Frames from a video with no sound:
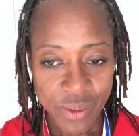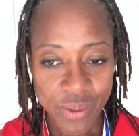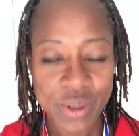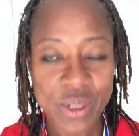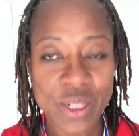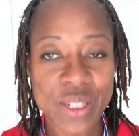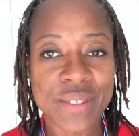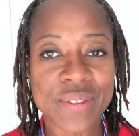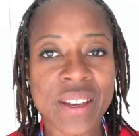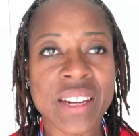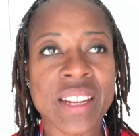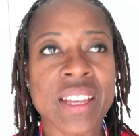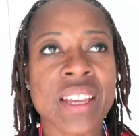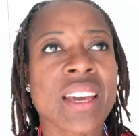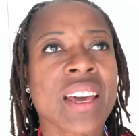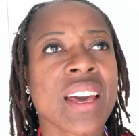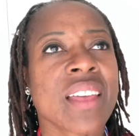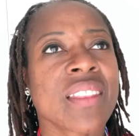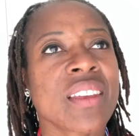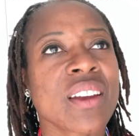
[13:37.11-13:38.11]
which was fun.
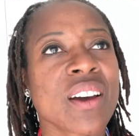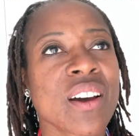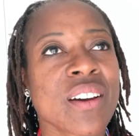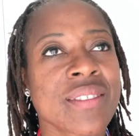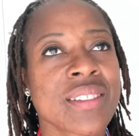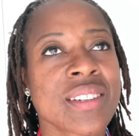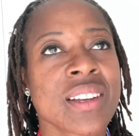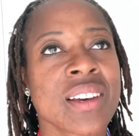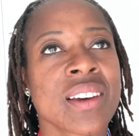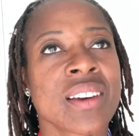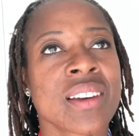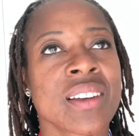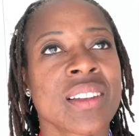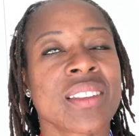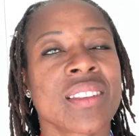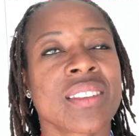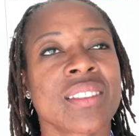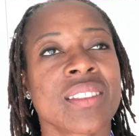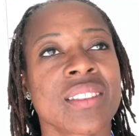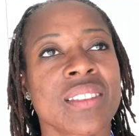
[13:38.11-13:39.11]
And then after
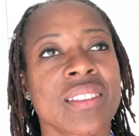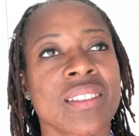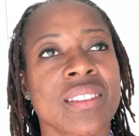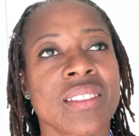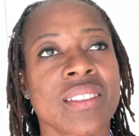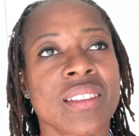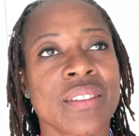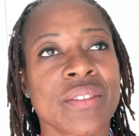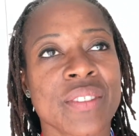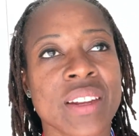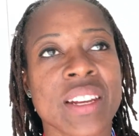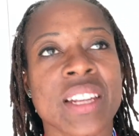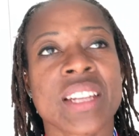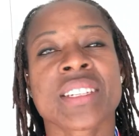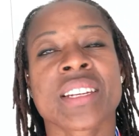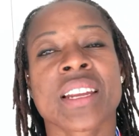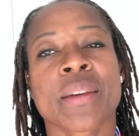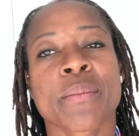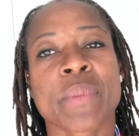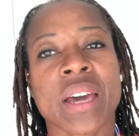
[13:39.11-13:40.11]
the
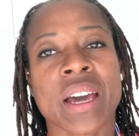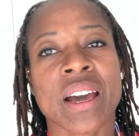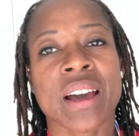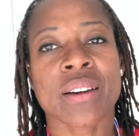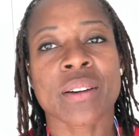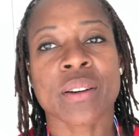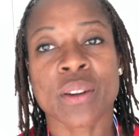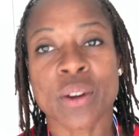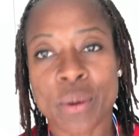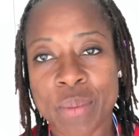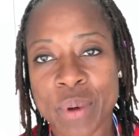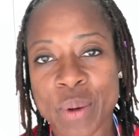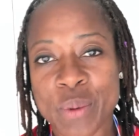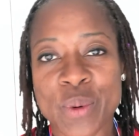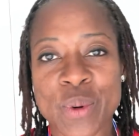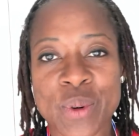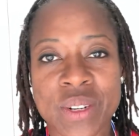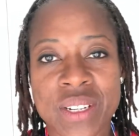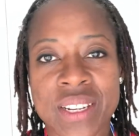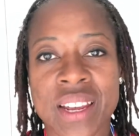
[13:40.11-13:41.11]
finish, I met up, got my
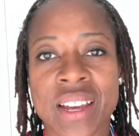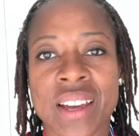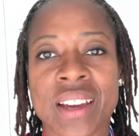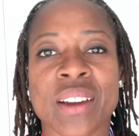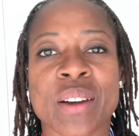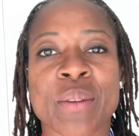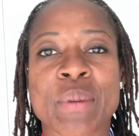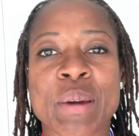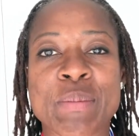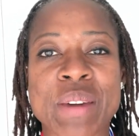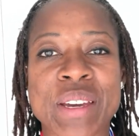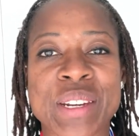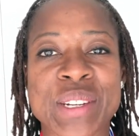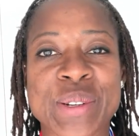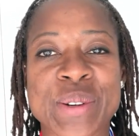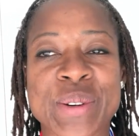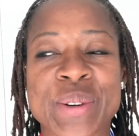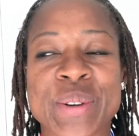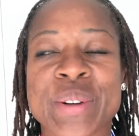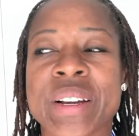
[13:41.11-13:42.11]
water, got my
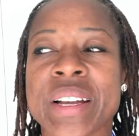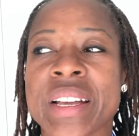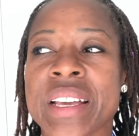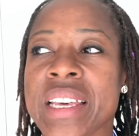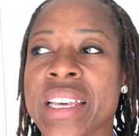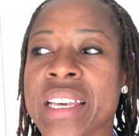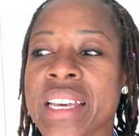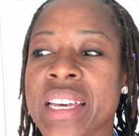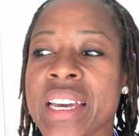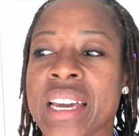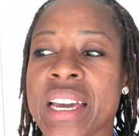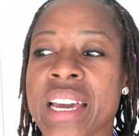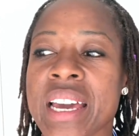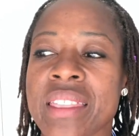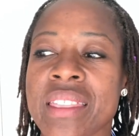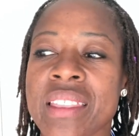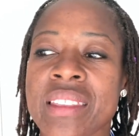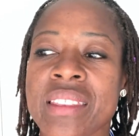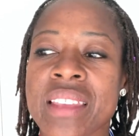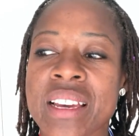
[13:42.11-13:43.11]
medal,
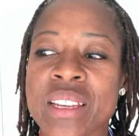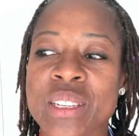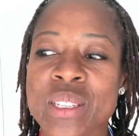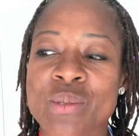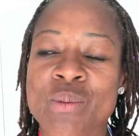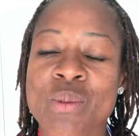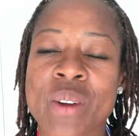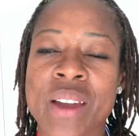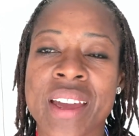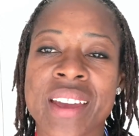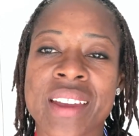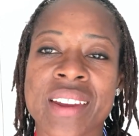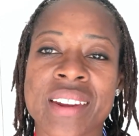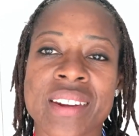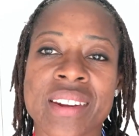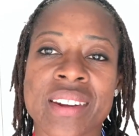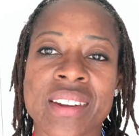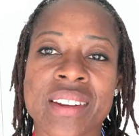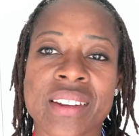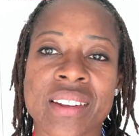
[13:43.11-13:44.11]
and then that's
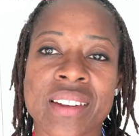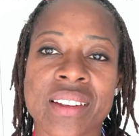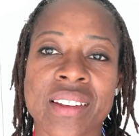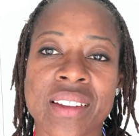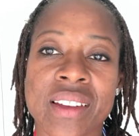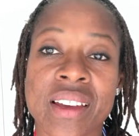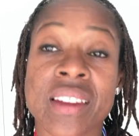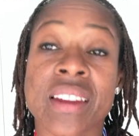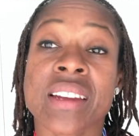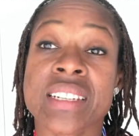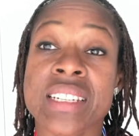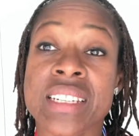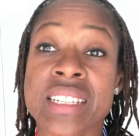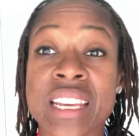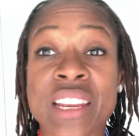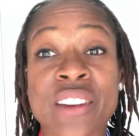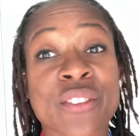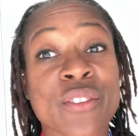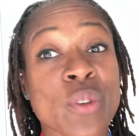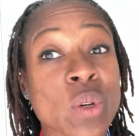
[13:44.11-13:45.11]
when, and I did
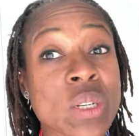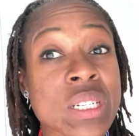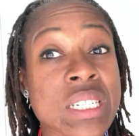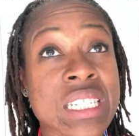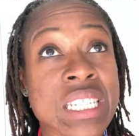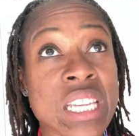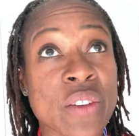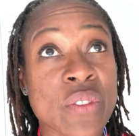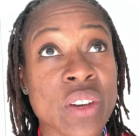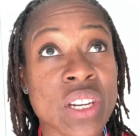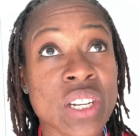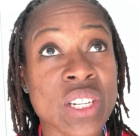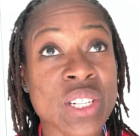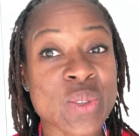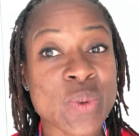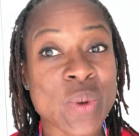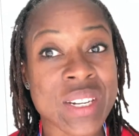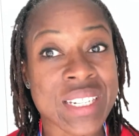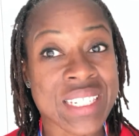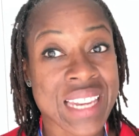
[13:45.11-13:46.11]
it in
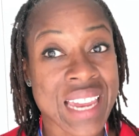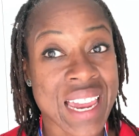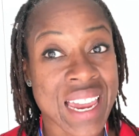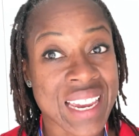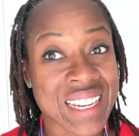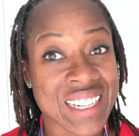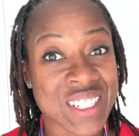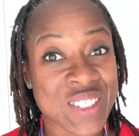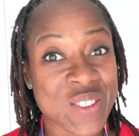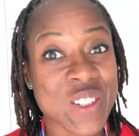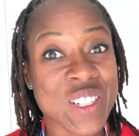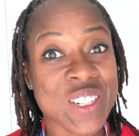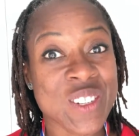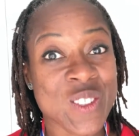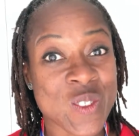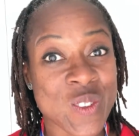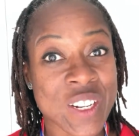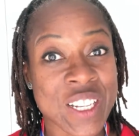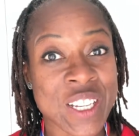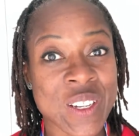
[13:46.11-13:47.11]
47:28, which
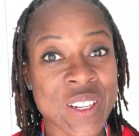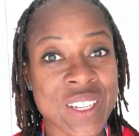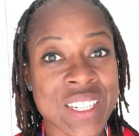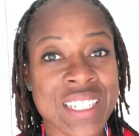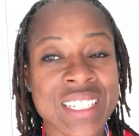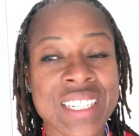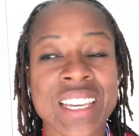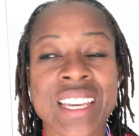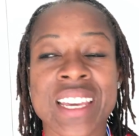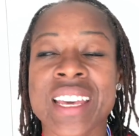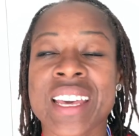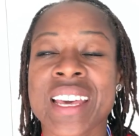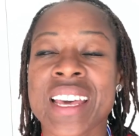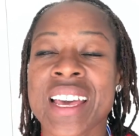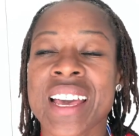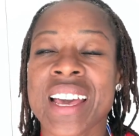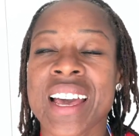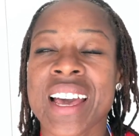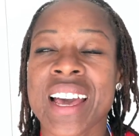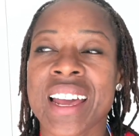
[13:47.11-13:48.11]
is really good.
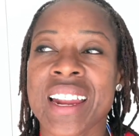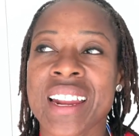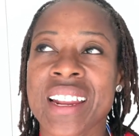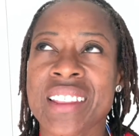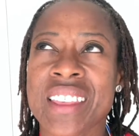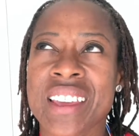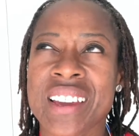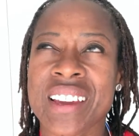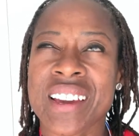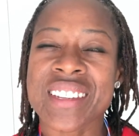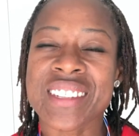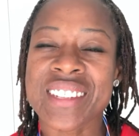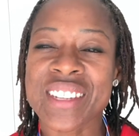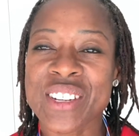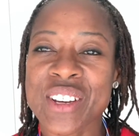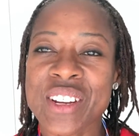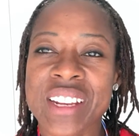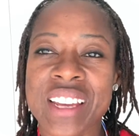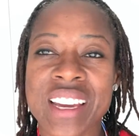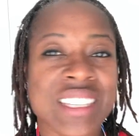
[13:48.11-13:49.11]
And I think I
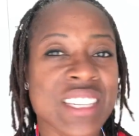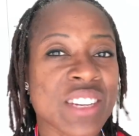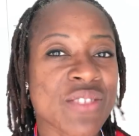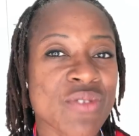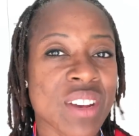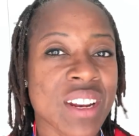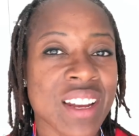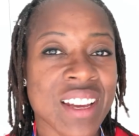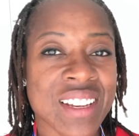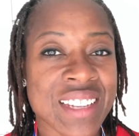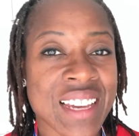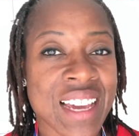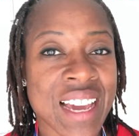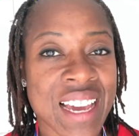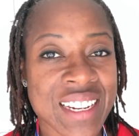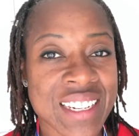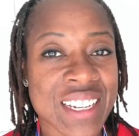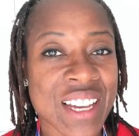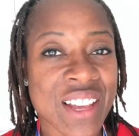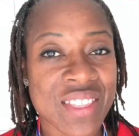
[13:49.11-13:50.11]
said earlier, I didn't realise I
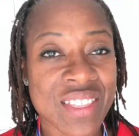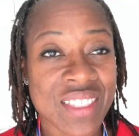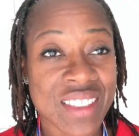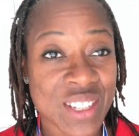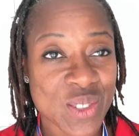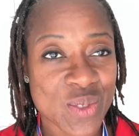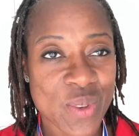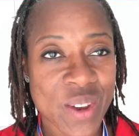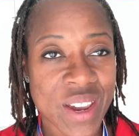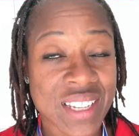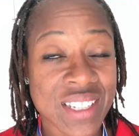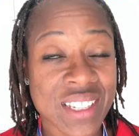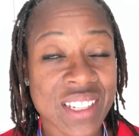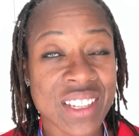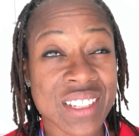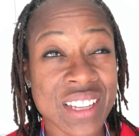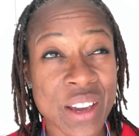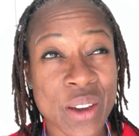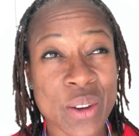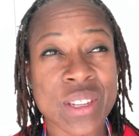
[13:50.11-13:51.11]
had done this race,
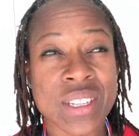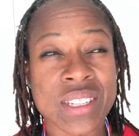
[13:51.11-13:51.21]
because